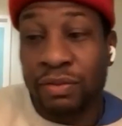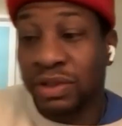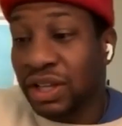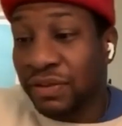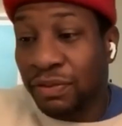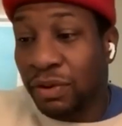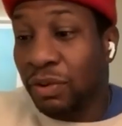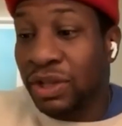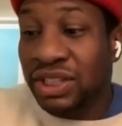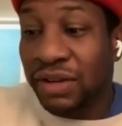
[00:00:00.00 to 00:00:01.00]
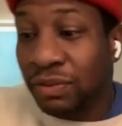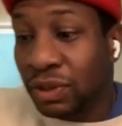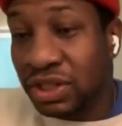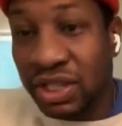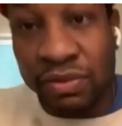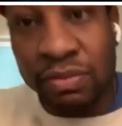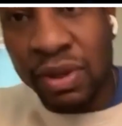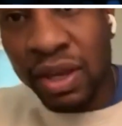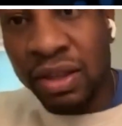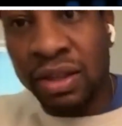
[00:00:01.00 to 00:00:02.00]
What does that, what does that 47
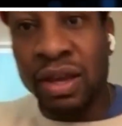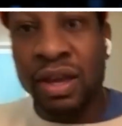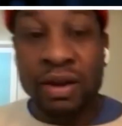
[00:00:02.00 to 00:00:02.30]
mean